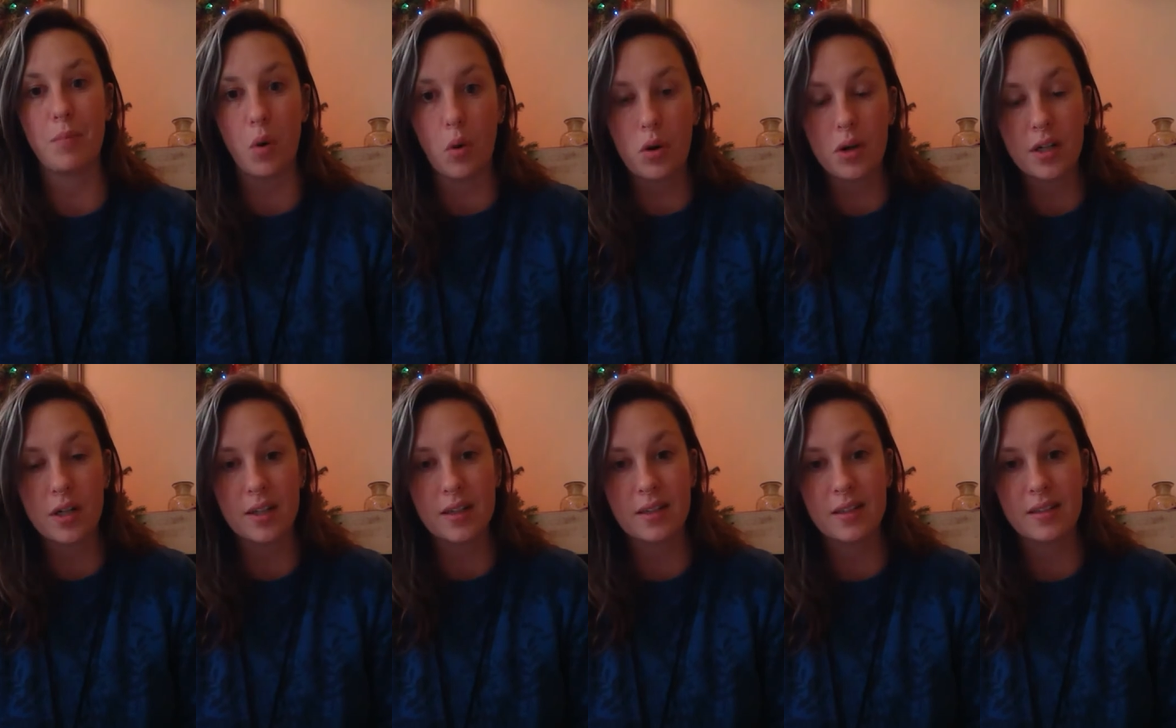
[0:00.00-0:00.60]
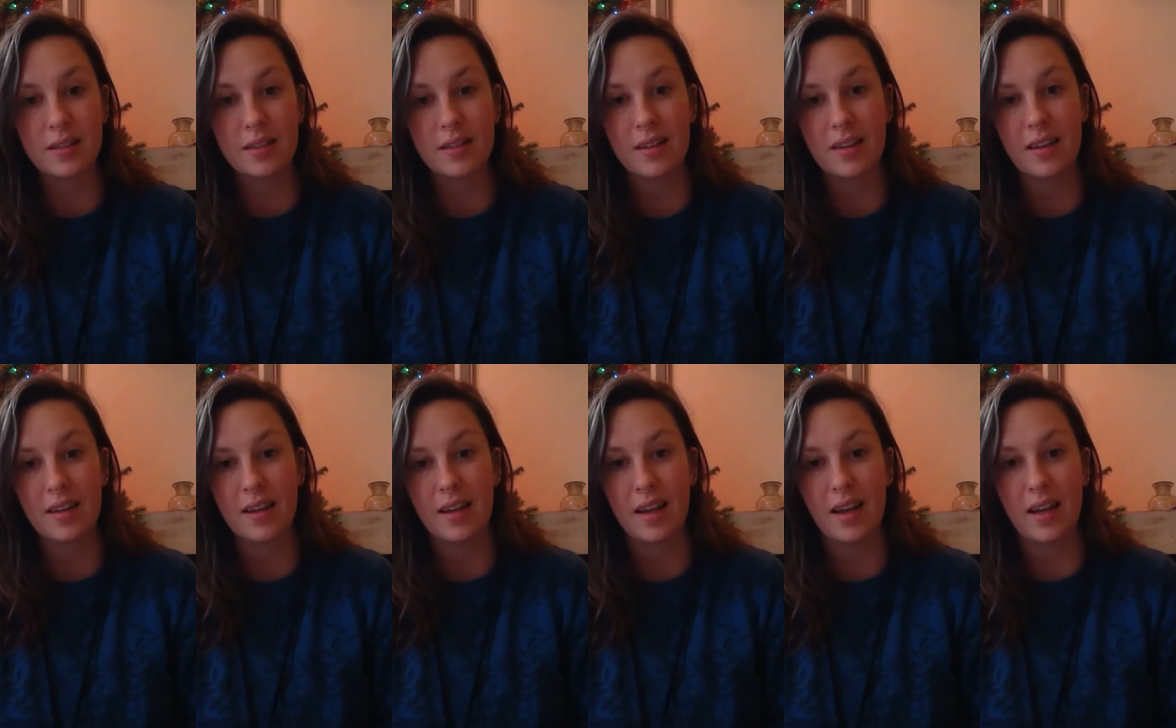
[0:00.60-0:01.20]
more.
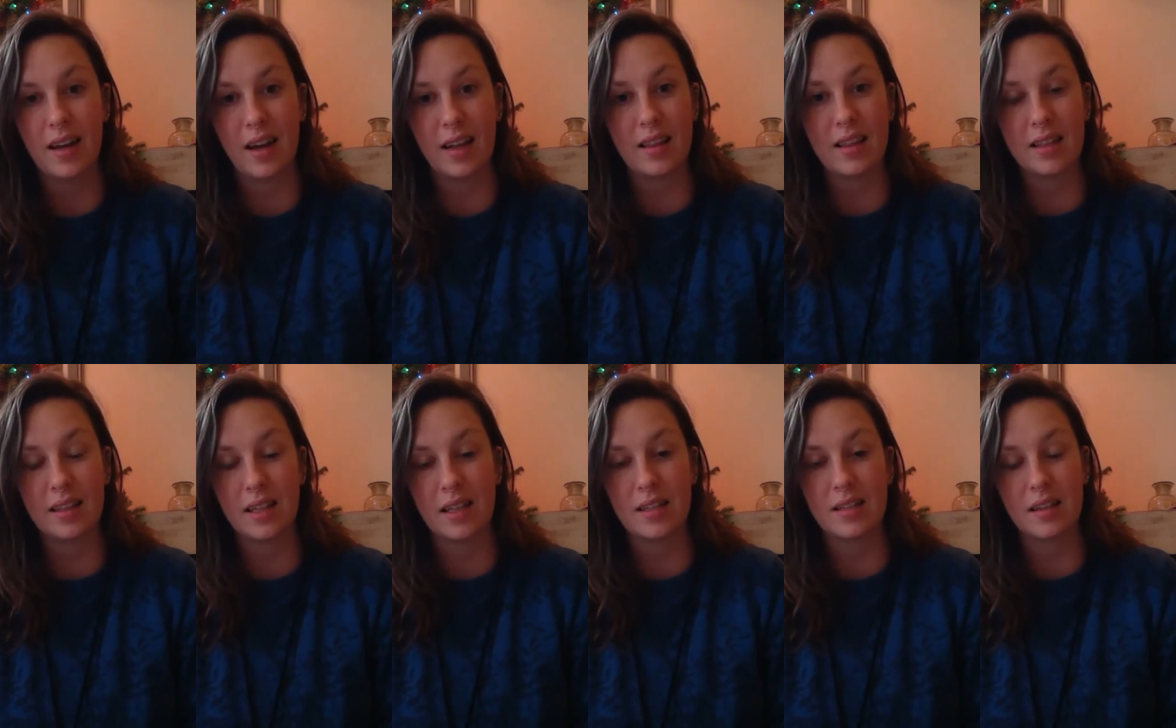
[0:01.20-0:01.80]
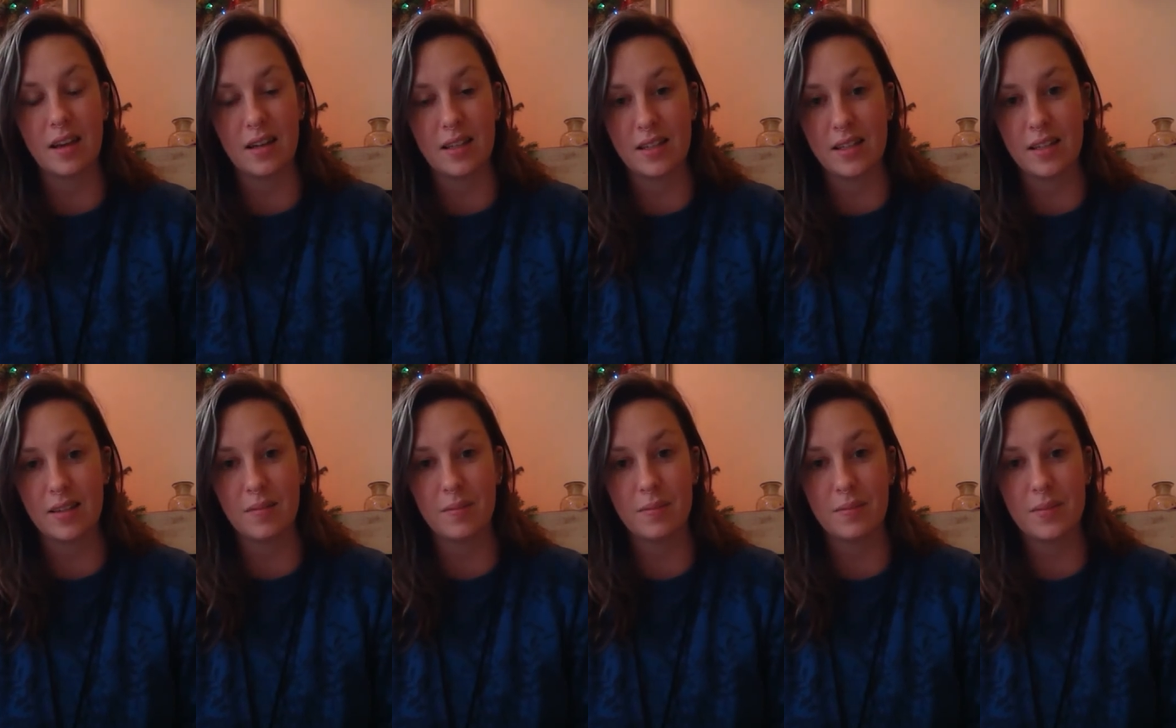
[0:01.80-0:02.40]
And I think that's
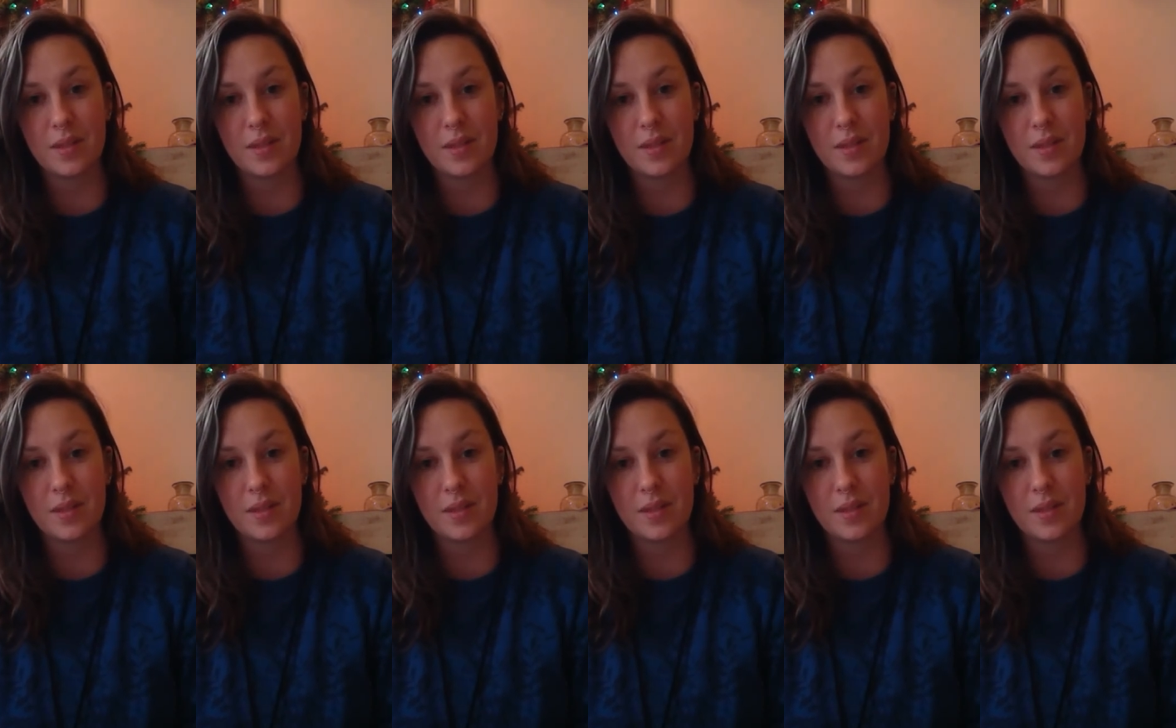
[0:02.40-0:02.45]
awesome.